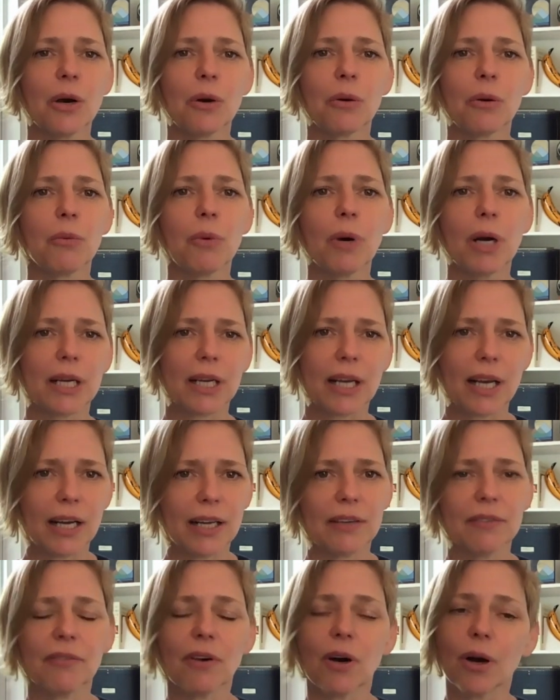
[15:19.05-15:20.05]
what kind
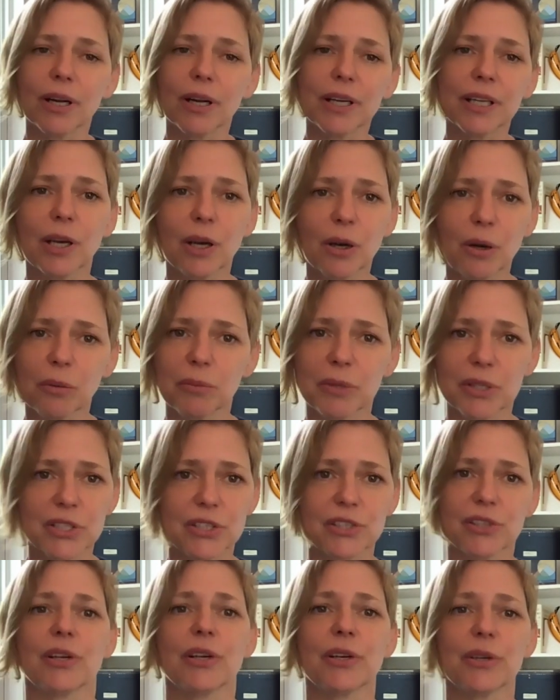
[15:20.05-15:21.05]
of audio
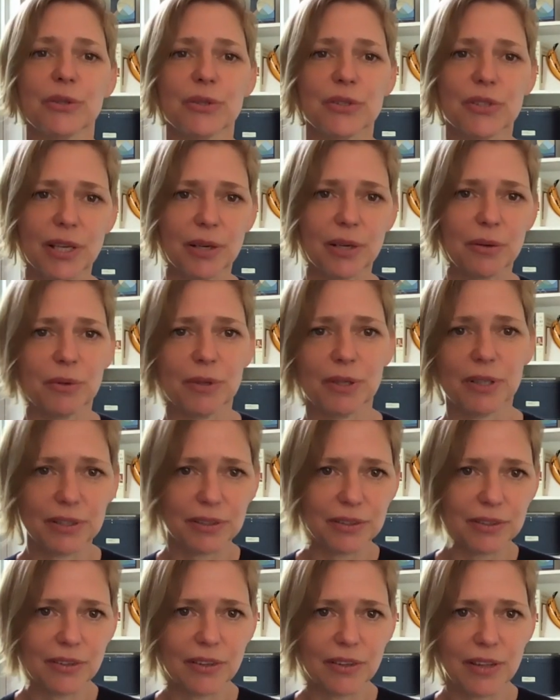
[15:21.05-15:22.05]
materials they
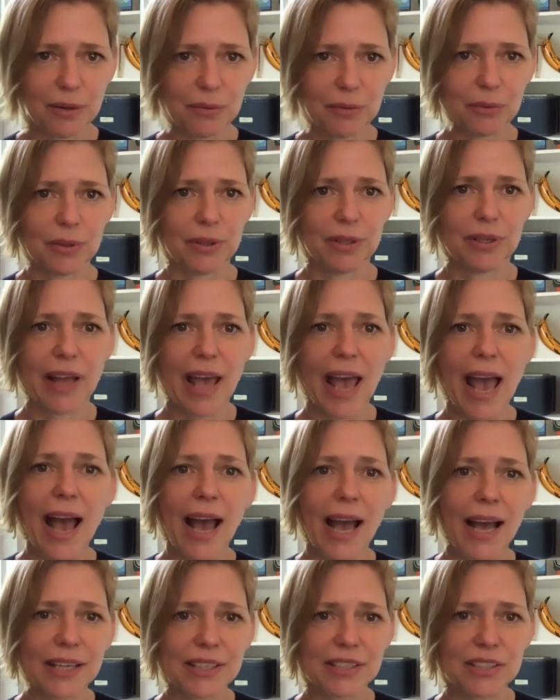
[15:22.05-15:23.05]
would they would
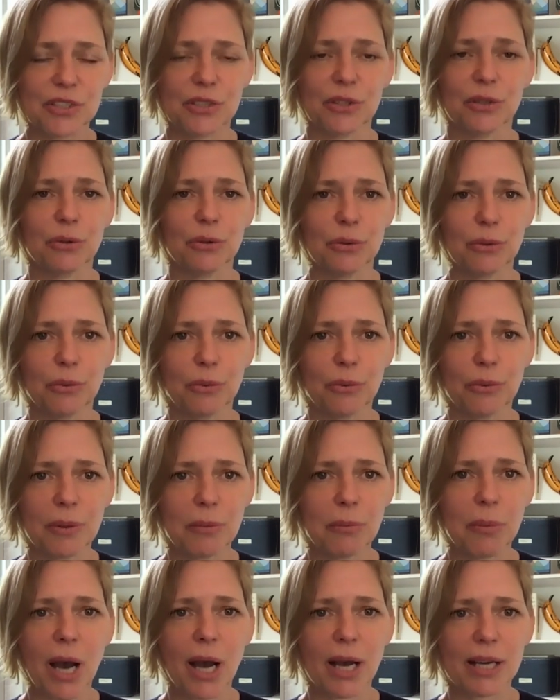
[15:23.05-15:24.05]
add to the
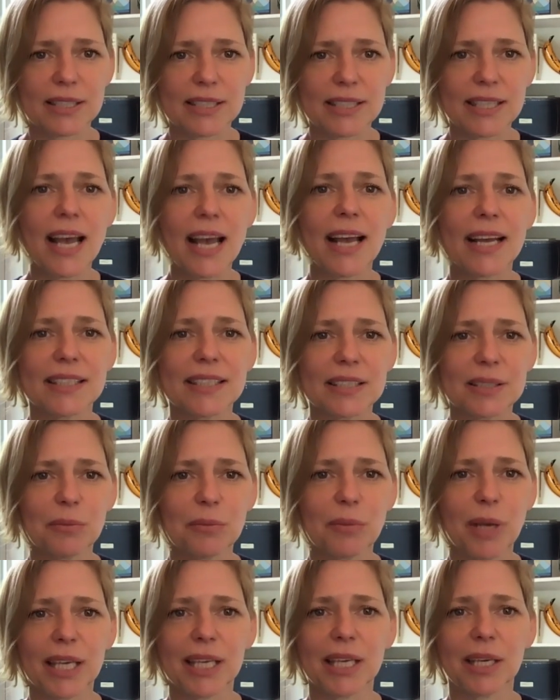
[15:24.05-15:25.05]
box set to
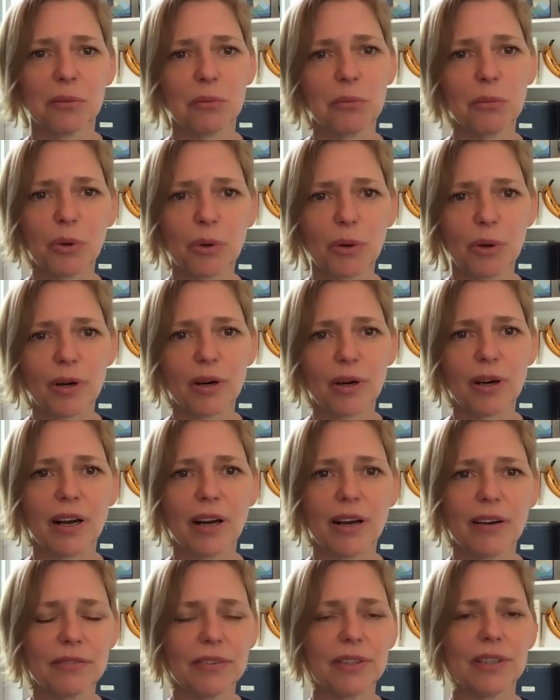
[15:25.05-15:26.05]
make it more
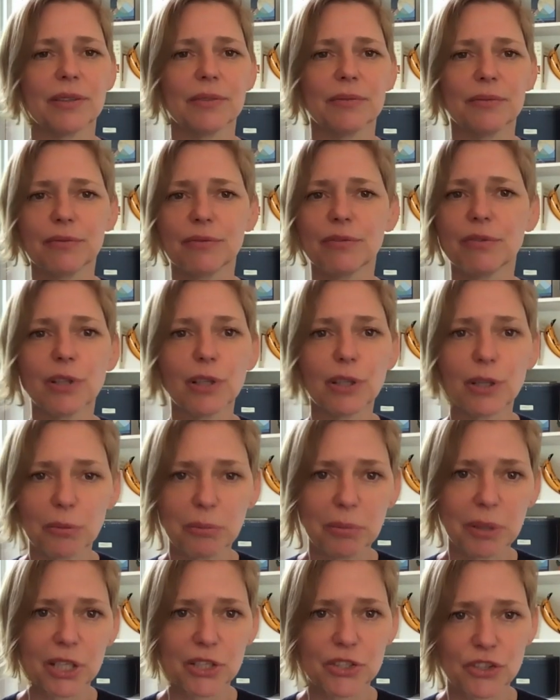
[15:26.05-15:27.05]
of a fuller
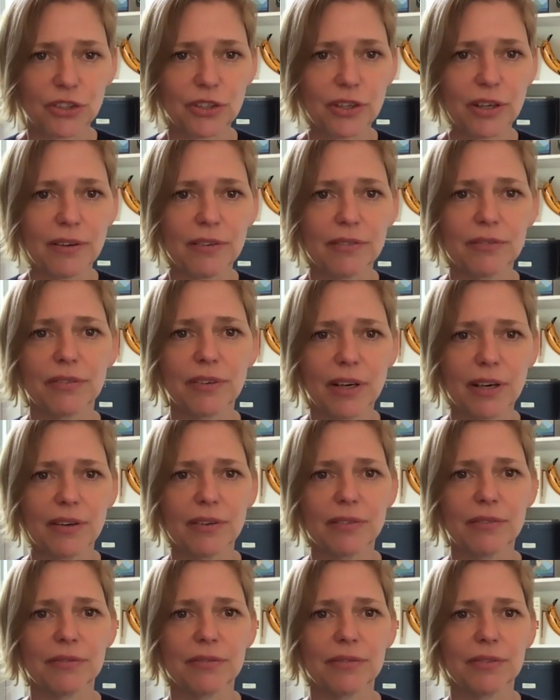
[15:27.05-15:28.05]
picture of of
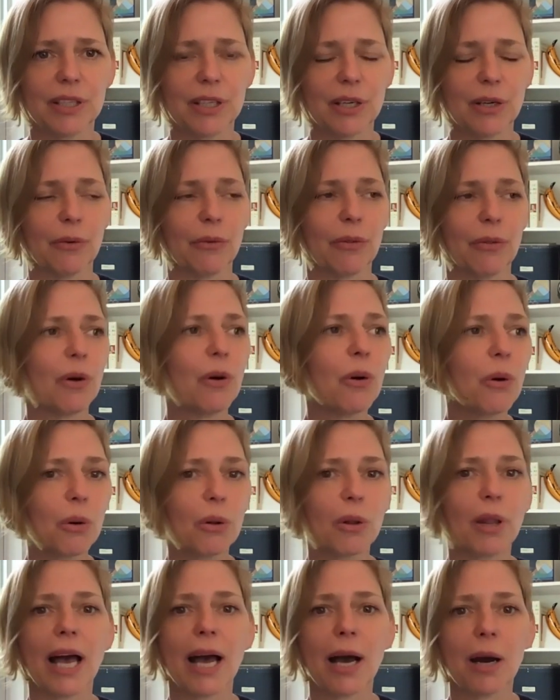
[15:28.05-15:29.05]
you know the
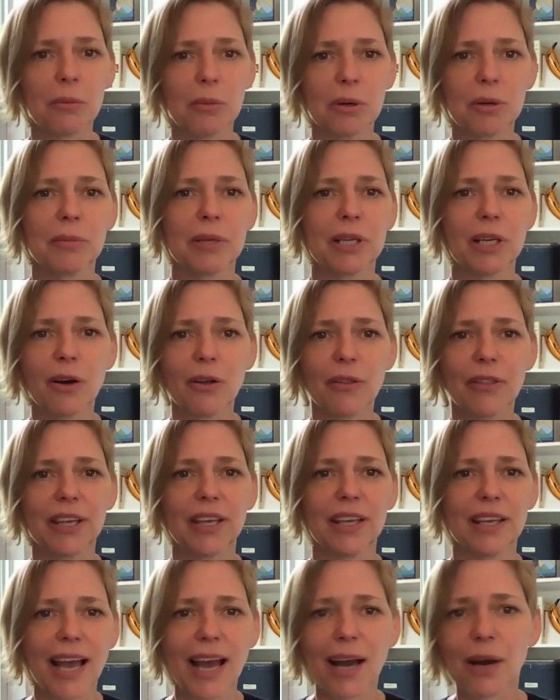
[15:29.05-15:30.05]
whole album and all
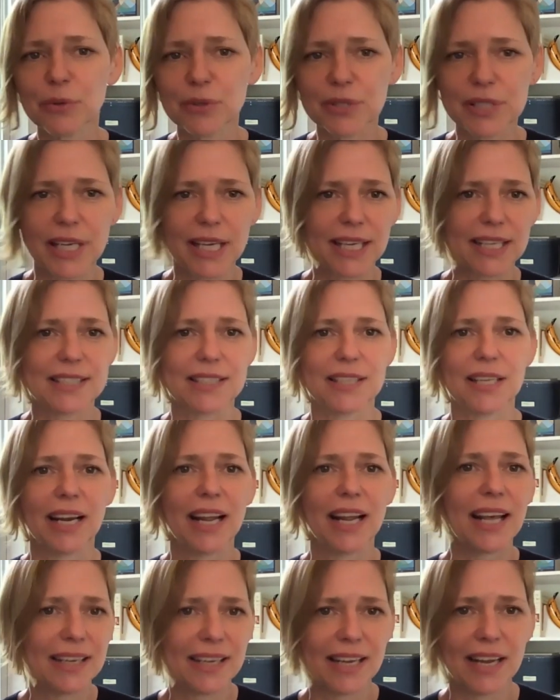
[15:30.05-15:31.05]
the outtakes that
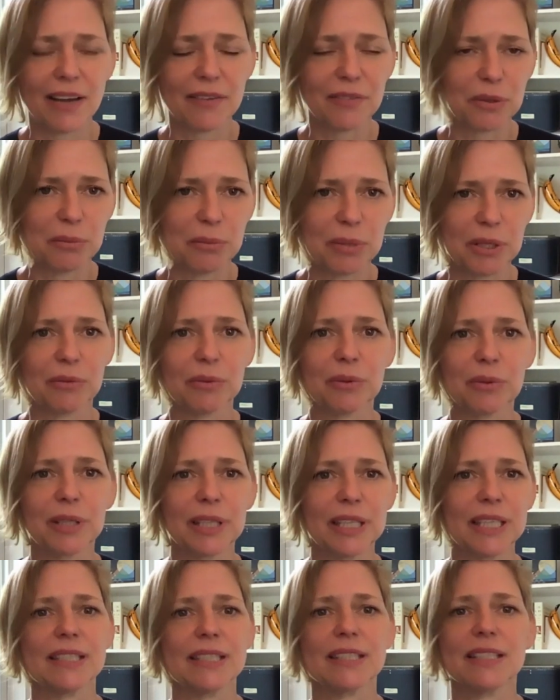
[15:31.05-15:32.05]
had never been
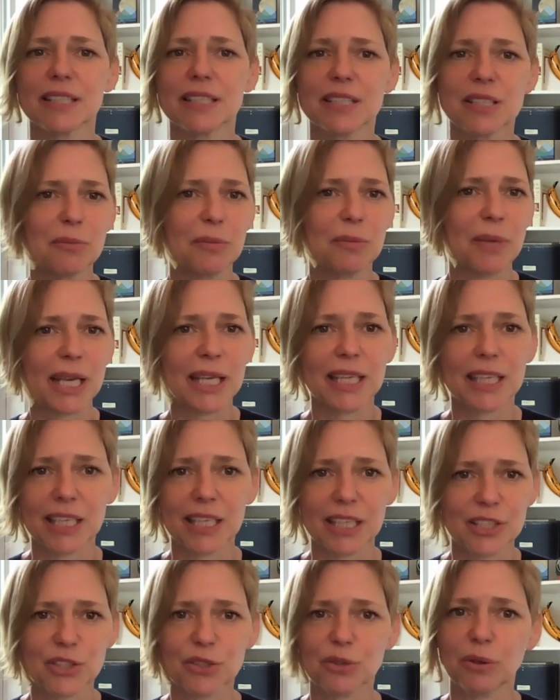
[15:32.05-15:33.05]
released and to make it
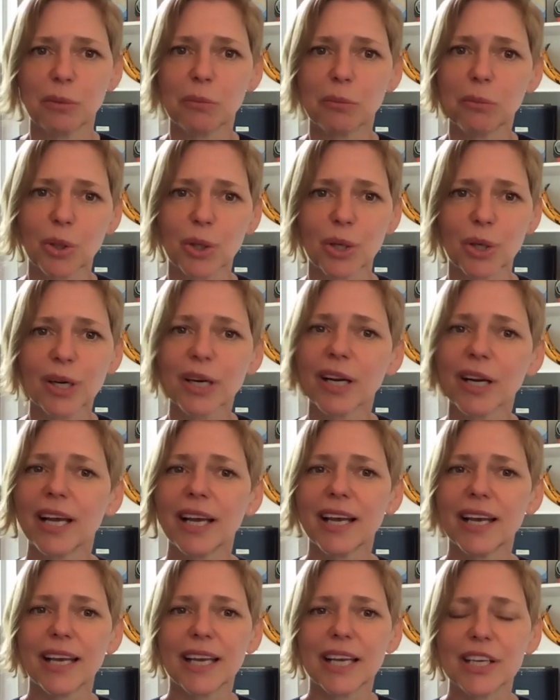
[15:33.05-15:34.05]
into a more
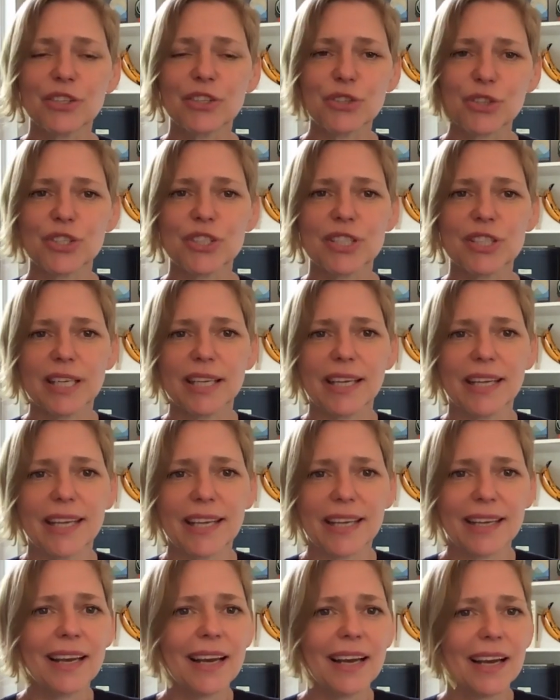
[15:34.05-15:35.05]

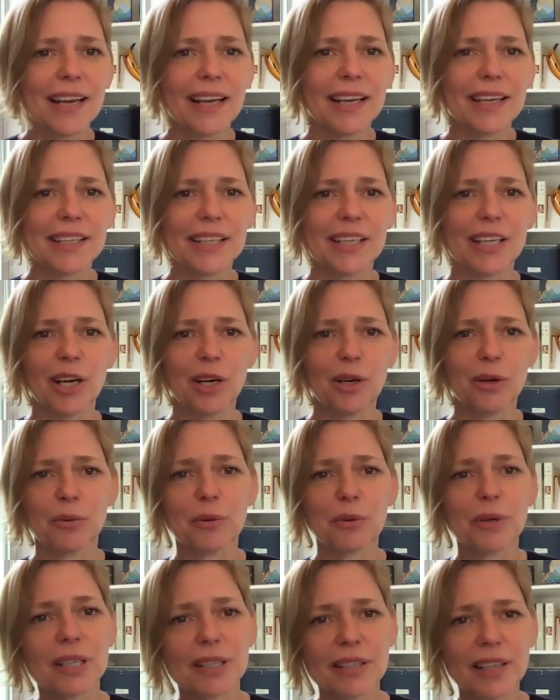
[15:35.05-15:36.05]
interesting you know
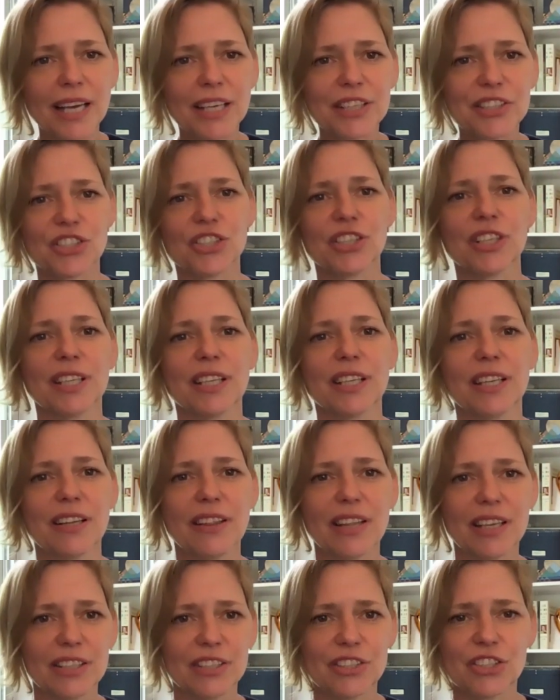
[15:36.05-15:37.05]
collection
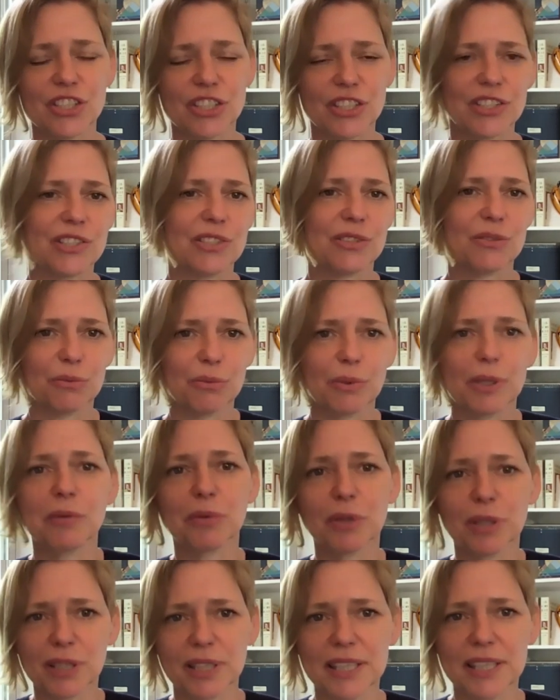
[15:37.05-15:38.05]
than just
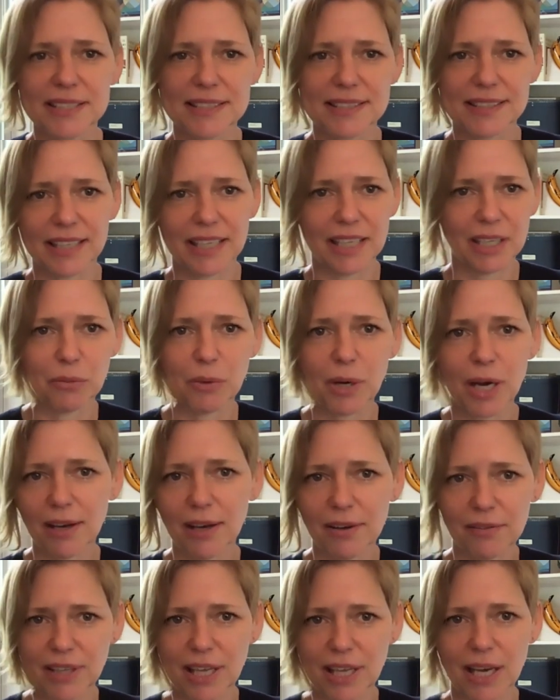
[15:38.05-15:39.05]
re-releasing
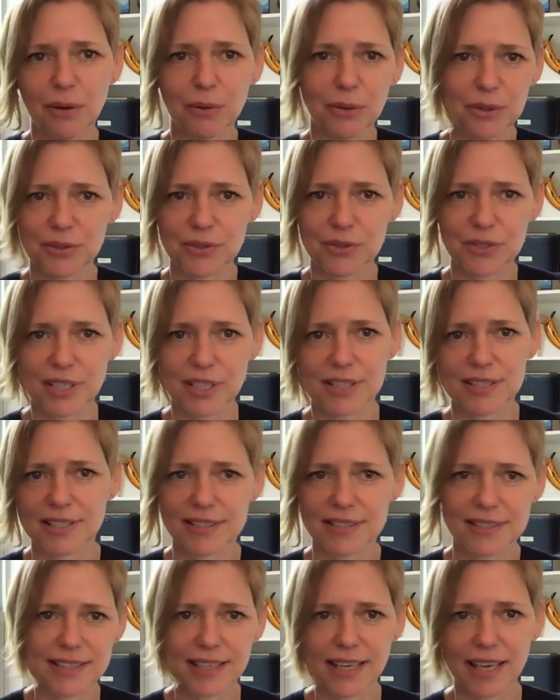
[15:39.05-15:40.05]
wildflowers because
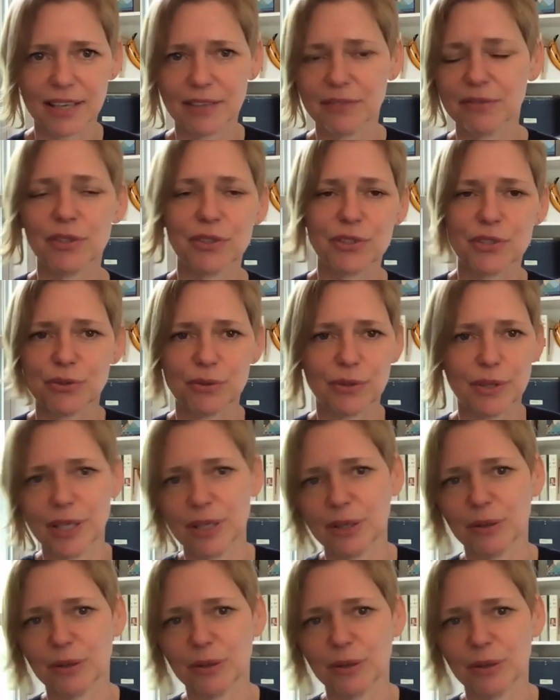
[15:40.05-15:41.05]
it's the anniversary
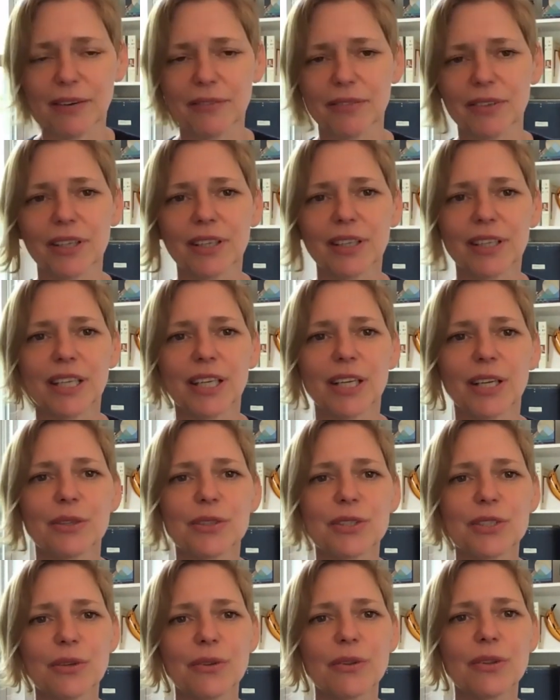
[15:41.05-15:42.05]
or whatever you know
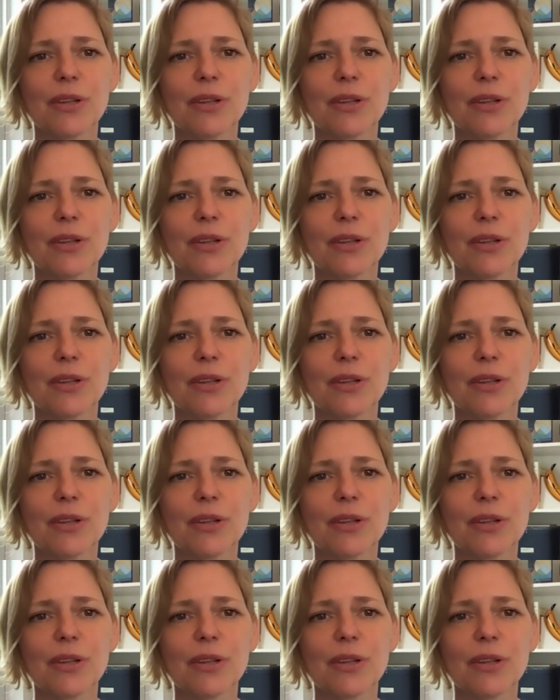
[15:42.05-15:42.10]
so